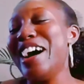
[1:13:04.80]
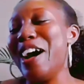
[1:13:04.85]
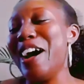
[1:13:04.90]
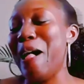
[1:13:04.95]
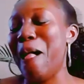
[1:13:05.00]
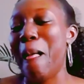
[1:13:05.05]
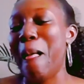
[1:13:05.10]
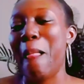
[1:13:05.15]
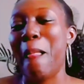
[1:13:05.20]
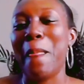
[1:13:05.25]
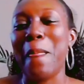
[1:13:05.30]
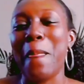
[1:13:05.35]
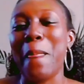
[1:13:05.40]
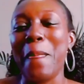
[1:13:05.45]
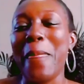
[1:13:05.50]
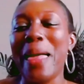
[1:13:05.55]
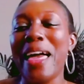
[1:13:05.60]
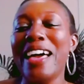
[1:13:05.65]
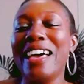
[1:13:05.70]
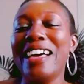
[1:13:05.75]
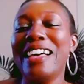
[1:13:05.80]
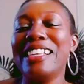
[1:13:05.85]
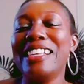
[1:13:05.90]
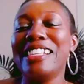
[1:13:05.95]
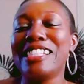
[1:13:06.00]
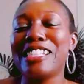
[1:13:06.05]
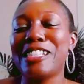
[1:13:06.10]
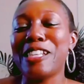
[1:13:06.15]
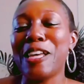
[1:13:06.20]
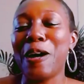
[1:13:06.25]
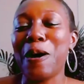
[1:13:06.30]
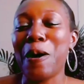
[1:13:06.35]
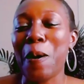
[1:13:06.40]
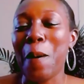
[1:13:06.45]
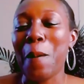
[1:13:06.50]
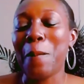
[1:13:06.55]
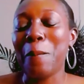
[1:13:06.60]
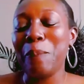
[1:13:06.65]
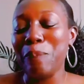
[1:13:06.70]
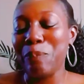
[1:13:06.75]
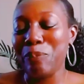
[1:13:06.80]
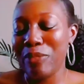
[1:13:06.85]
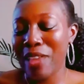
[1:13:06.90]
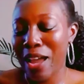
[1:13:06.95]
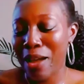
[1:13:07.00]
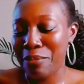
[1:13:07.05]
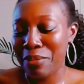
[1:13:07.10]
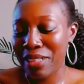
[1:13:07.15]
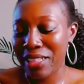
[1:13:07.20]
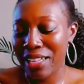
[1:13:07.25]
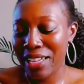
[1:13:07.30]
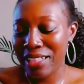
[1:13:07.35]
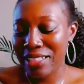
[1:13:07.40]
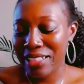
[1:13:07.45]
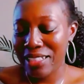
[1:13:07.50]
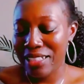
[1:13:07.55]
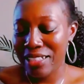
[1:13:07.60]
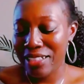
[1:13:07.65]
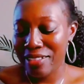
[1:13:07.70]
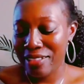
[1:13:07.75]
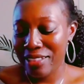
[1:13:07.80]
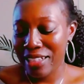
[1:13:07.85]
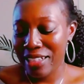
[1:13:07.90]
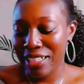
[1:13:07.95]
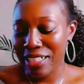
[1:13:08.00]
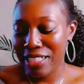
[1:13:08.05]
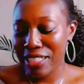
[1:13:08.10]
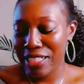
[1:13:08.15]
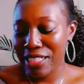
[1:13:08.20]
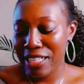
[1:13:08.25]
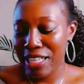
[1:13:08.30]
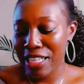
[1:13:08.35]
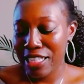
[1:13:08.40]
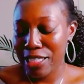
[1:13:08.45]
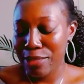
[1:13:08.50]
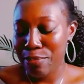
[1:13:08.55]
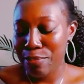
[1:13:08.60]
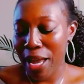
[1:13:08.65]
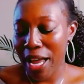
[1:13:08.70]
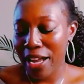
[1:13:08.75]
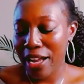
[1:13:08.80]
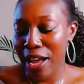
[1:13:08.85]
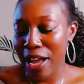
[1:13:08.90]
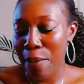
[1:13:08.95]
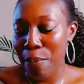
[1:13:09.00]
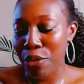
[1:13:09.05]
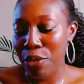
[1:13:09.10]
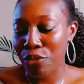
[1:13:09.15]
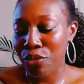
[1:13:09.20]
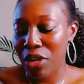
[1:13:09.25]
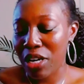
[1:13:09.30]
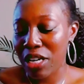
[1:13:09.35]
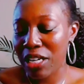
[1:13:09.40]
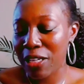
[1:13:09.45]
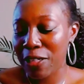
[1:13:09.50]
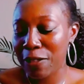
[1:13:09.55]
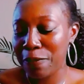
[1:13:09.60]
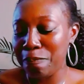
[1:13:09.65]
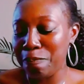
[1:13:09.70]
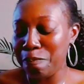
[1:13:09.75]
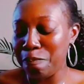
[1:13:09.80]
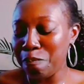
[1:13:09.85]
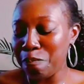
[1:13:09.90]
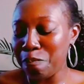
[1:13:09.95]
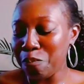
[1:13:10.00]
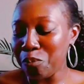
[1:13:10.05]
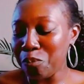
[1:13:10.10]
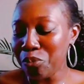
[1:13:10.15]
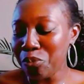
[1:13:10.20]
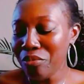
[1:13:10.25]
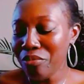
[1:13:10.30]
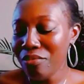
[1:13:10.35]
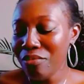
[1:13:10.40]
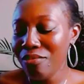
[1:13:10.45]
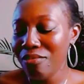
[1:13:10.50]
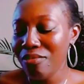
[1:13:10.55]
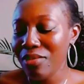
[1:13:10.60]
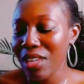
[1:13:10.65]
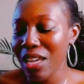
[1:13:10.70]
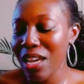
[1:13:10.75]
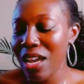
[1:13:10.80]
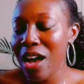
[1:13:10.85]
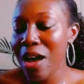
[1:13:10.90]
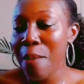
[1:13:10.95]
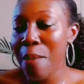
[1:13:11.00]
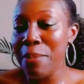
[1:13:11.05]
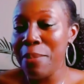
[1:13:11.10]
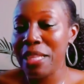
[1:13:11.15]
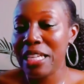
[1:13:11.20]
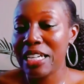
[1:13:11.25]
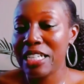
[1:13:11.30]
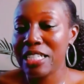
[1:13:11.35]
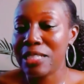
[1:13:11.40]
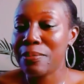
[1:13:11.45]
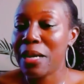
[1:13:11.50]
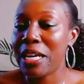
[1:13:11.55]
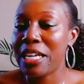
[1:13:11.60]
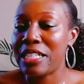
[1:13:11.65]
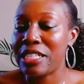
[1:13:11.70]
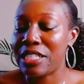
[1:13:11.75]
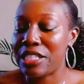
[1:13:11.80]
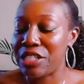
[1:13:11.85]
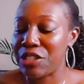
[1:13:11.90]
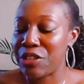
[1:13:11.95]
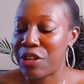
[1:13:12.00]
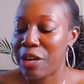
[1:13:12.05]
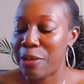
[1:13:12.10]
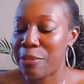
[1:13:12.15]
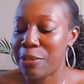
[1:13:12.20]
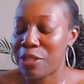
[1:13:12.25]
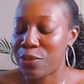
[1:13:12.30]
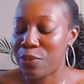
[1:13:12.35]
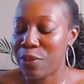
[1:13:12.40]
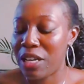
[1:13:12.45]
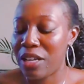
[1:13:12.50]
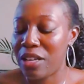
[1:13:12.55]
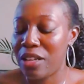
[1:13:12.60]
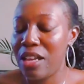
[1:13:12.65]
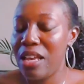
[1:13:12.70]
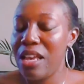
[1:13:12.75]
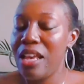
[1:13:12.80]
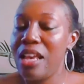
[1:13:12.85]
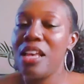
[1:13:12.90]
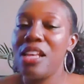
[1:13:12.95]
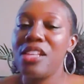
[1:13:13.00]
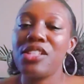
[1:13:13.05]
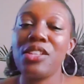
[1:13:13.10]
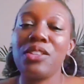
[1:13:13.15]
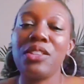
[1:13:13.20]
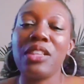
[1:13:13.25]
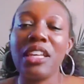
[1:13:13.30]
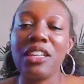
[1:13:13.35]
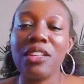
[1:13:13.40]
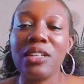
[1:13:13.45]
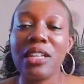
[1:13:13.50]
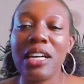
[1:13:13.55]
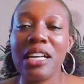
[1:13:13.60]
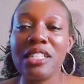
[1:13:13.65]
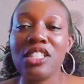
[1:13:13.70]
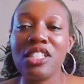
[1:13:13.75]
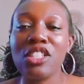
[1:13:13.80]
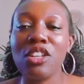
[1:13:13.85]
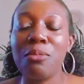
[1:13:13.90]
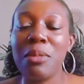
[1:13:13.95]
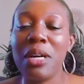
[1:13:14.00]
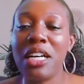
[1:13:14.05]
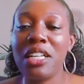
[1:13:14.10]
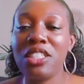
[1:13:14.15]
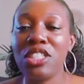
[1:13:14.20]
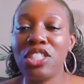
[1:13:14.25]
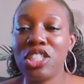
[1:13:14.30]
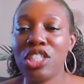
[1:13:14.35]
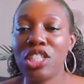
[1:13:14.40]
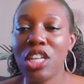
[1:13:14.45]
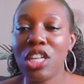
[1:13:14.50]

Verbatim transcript: Um, so I'm glad to hear that it's it's back up and running. Um, but that is my Instagram as well. So thank you guys so much.